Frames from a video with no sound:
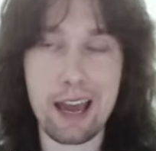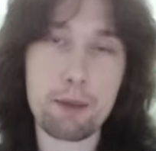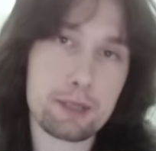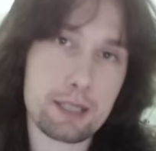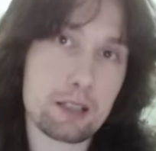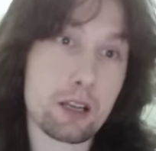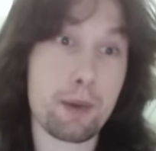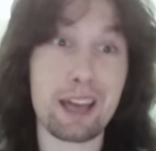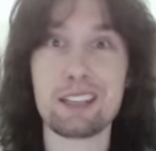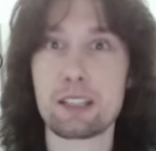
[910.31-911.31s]
amp setup
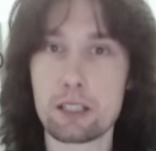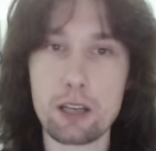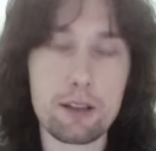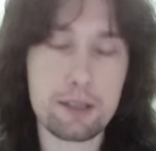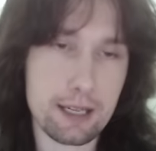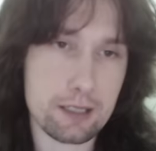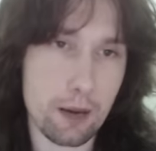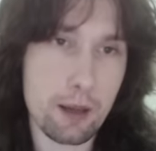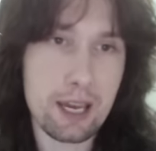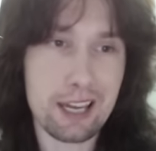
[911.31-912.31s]
and his guitar setup